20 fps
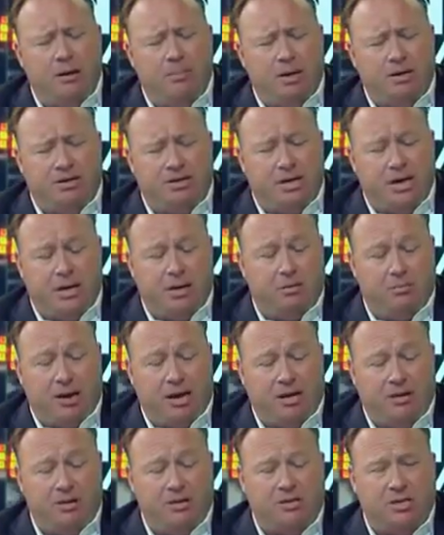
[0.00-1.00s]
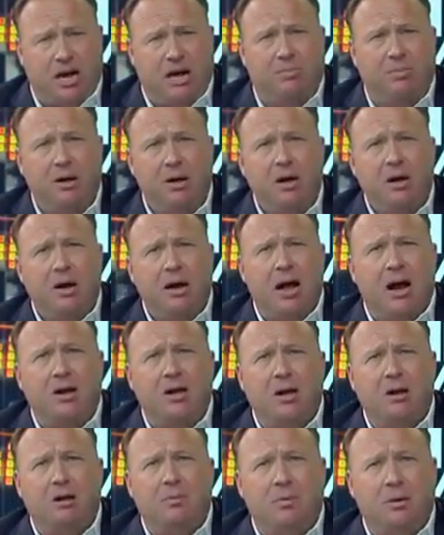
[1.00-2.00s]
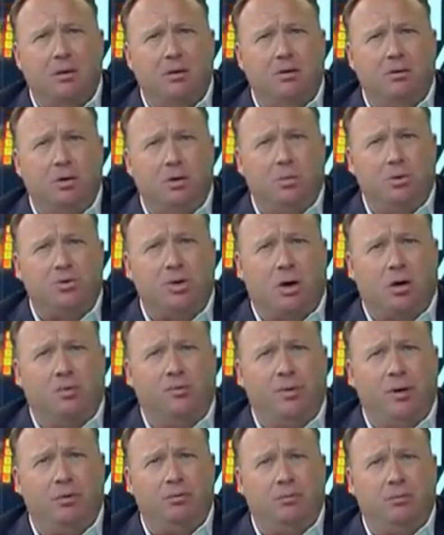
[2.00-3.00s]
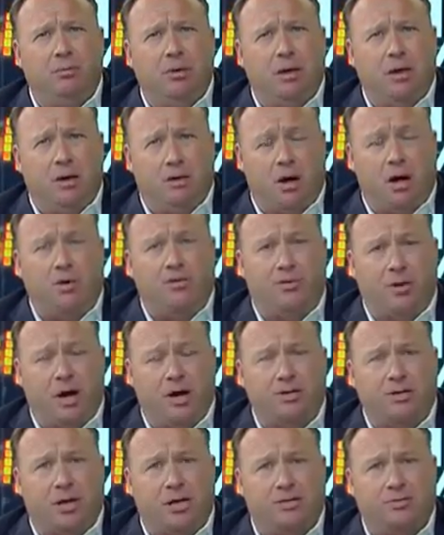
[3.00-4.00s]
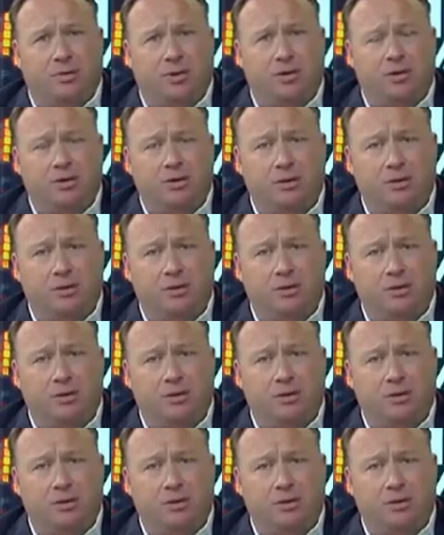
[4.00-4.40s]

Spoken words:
I'm not saying you're making this up. How do you, I mean, you were told that he called Drudge last week?